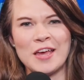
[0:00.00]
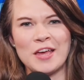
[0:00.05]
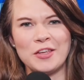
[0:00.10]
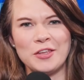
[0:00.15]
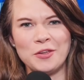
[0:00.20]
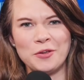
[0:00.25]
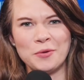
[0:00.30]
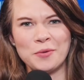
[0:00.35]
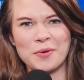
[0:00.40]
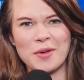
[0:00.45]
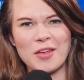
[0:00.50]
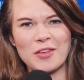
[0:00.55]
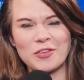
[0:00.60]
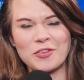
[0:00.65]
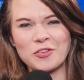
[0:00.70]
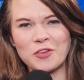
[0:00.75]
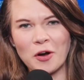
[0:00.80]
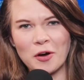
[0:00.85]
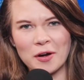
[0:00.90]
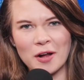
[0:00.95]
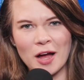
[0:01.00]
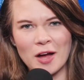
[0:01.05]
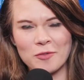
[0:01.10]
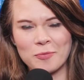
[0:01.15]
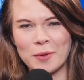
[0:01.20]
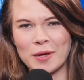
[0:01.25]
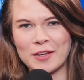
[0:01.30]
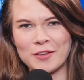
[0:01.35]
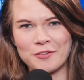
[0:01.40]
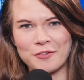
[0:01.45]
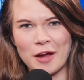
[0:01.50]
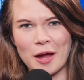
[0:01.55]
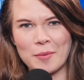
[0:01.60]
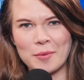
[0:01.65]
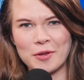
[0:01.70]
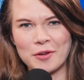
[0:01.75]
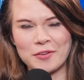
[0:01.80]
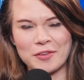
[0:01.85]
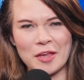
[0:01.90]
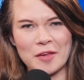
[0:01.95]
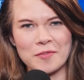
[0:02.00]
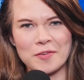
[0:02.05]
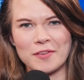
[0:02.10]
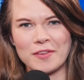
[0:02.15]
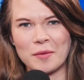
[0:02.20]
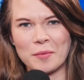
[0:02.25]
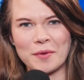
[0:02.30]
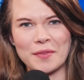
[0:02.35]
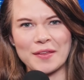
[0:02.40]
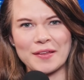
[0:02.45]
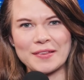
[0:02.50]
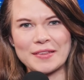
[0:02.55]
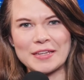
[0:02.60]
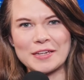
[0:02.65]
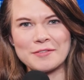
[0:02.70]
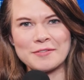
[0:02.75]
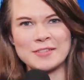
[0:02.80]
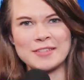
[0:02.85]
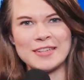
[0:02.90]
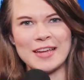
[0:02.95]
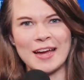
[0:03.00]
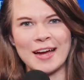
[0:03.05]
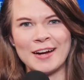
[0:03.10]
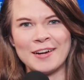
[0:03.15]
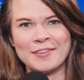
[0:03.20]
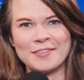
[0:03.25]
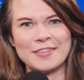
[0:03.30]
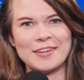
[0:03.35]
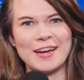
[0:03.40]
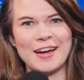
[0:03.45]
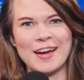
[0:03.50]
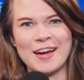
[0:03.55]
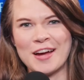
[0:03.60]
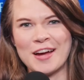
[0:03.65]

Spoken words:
you start off by describing yourself as someone that lives down